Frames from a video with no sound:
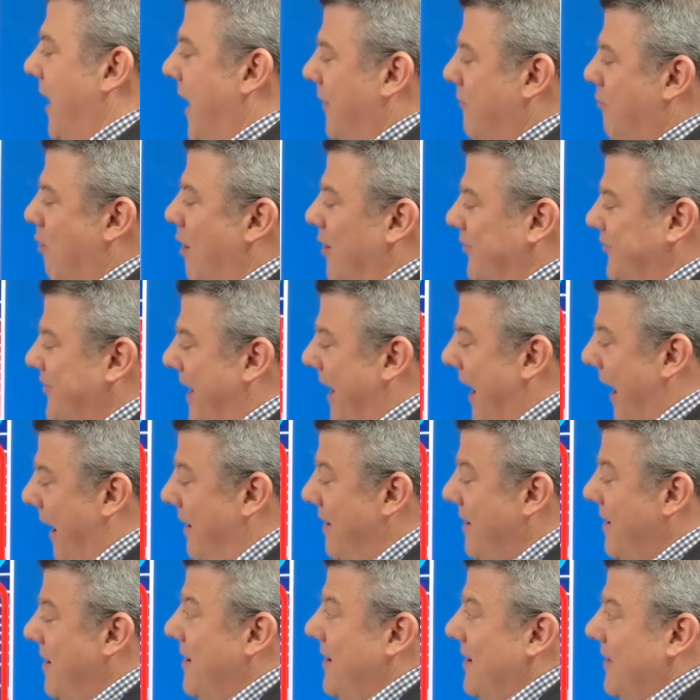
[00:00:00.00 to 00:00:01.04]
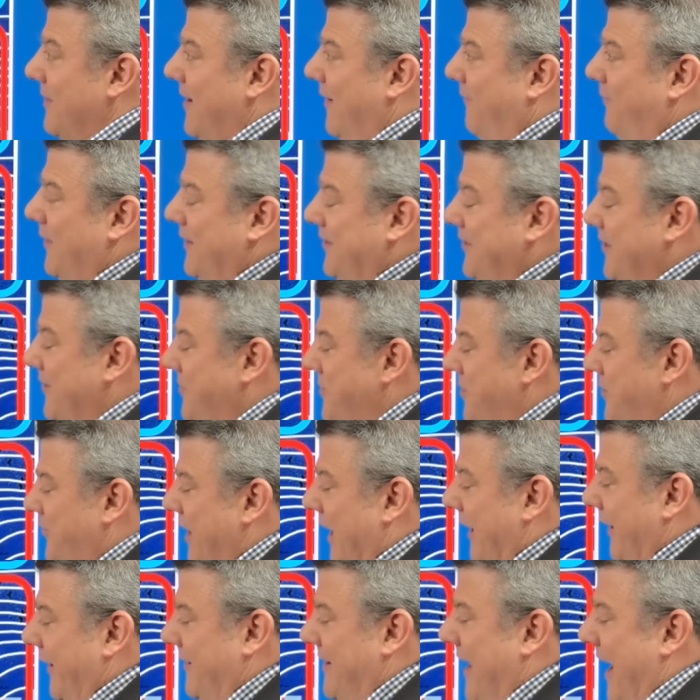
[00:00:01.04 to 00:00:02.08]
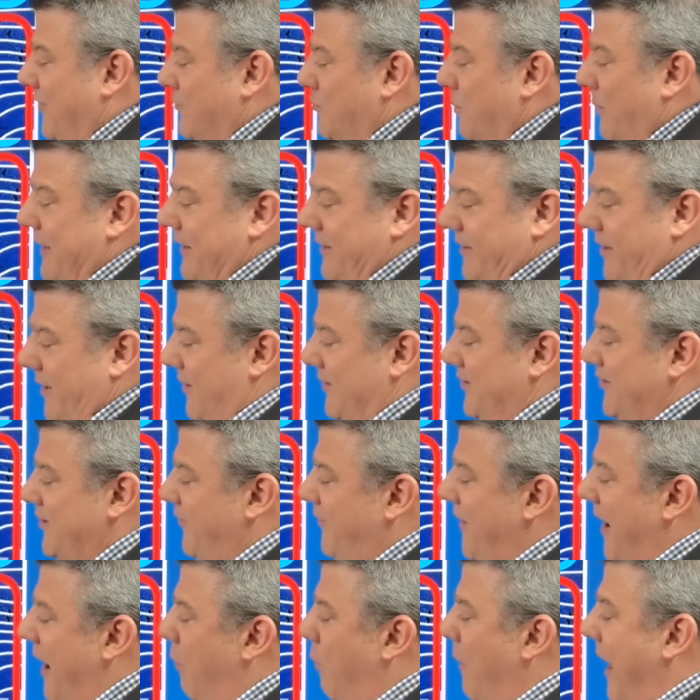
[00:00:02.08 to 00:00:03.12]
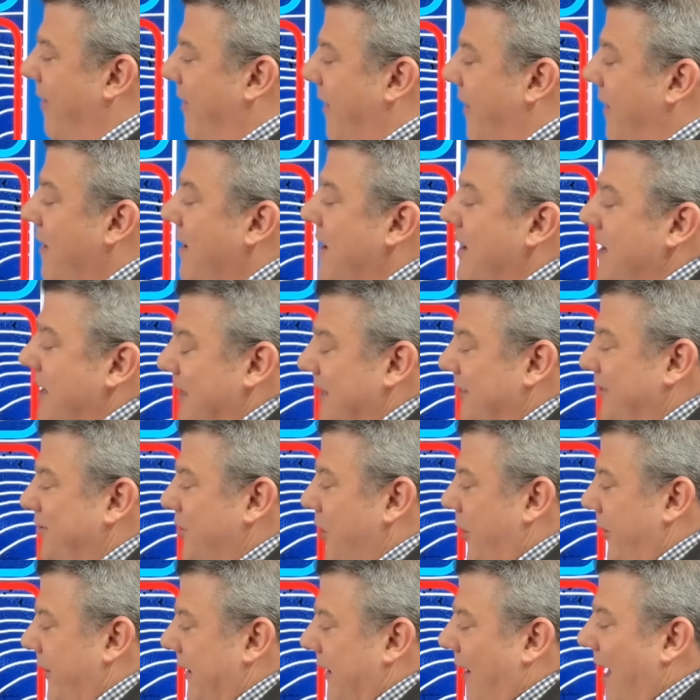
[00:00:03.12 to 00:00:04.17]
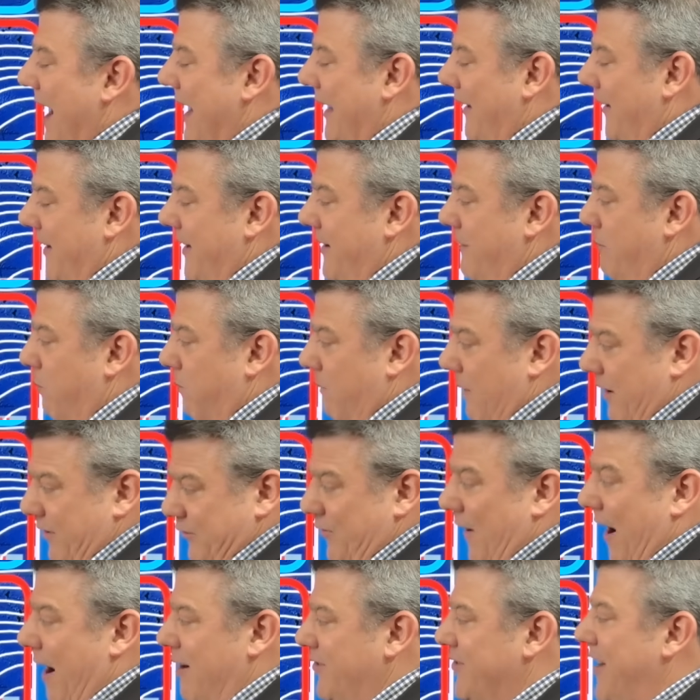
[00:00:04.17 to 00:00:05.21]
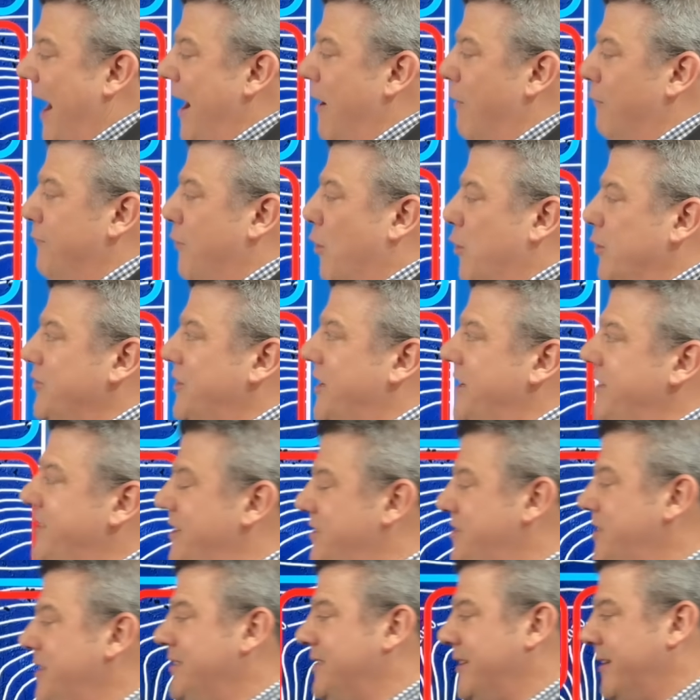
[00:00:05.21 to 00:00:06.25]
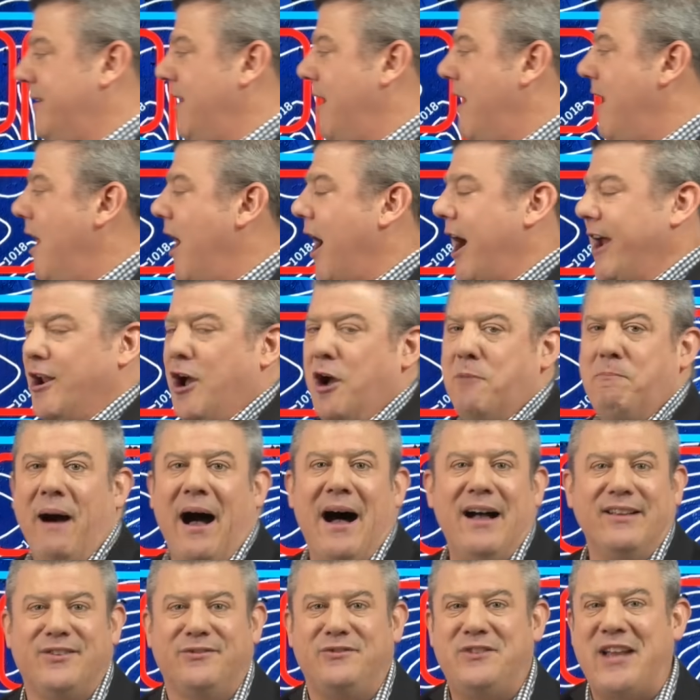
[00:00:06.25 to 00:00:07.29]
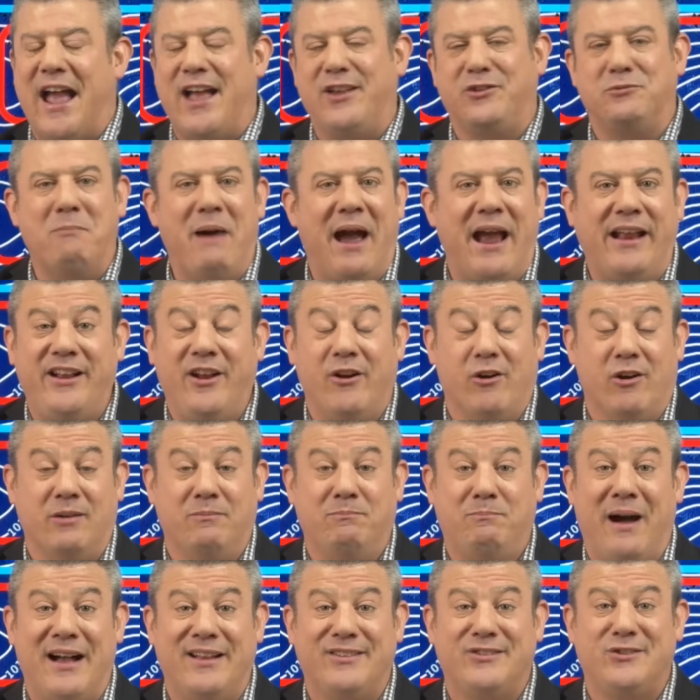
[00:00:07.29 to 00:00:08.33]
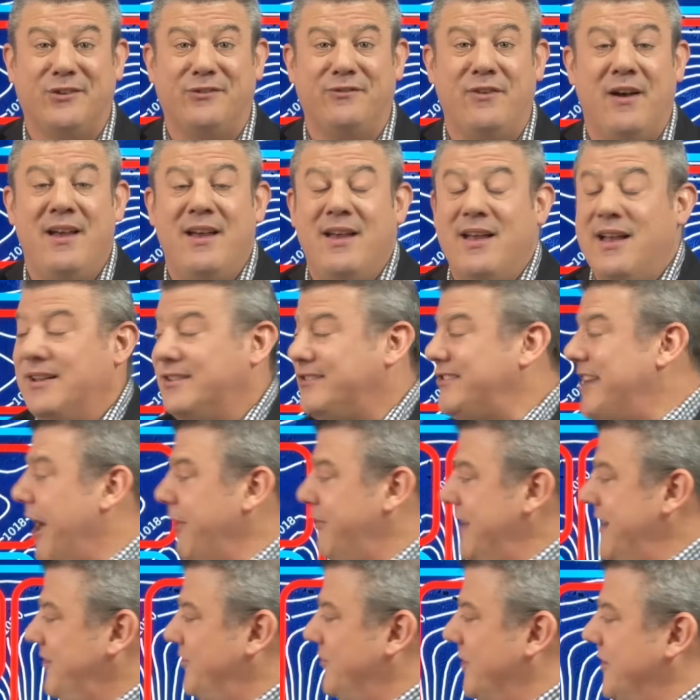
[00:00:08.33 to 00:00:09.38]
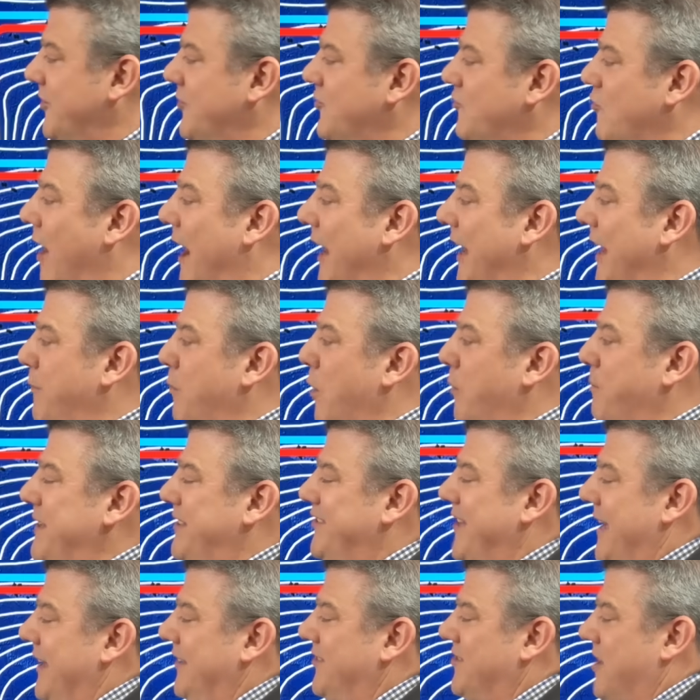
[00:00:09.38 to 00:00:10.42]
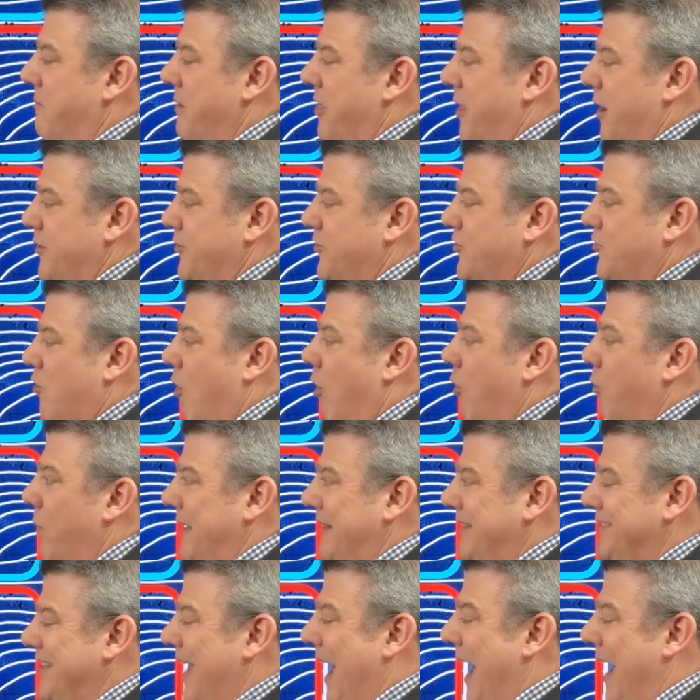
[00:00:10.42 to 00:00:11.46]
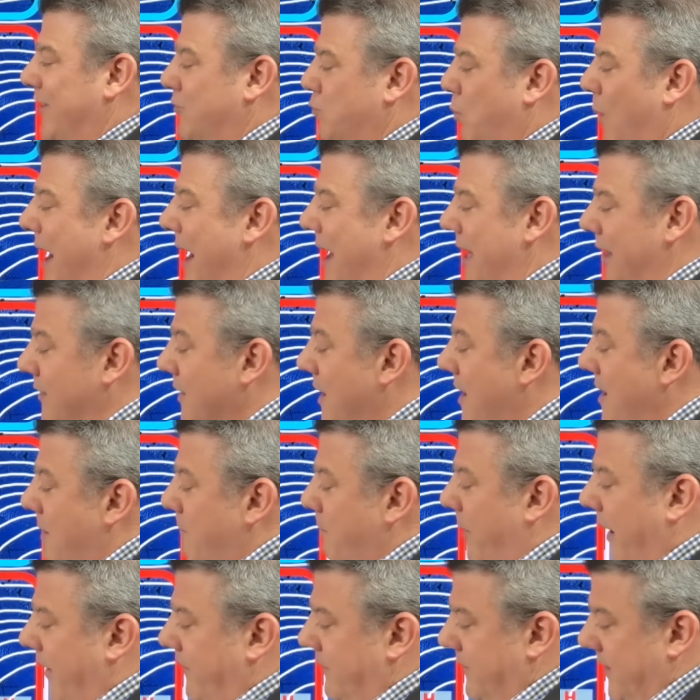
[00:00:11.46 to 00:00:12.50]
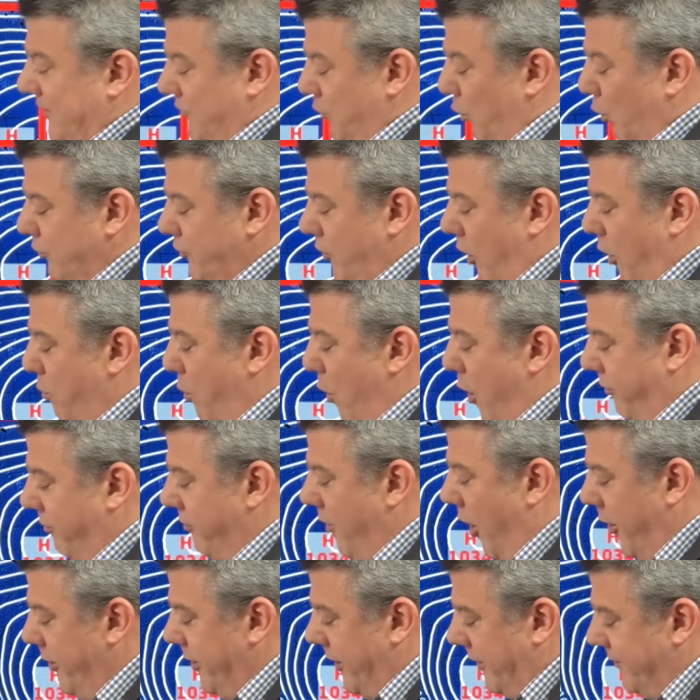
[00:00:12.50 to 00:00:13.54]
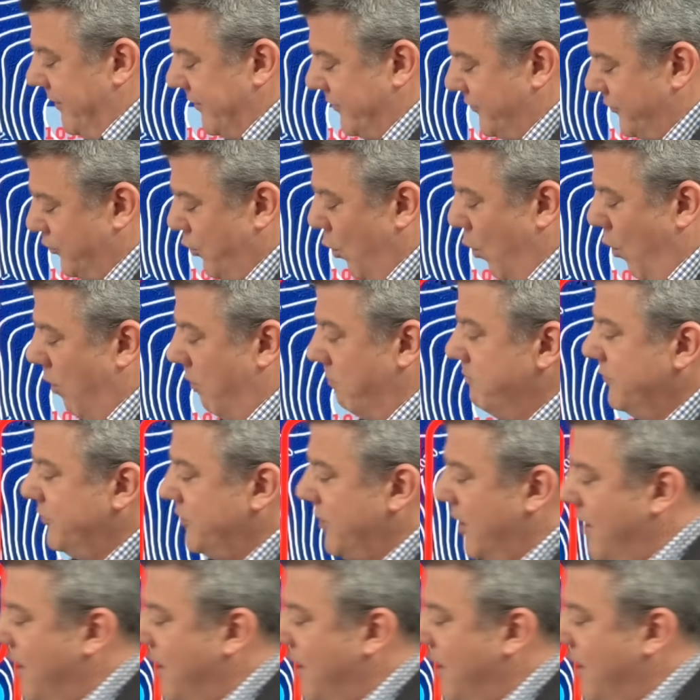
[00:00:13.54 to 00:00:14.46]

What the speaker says: across here. If this is New Zealand next week, you know, severe weather is certainly likely as far as gale force conditions. And I know parts of Tasmania and parts of southeastern Australia will be seeing some of those strong winds as well. But it's also worth noting the storms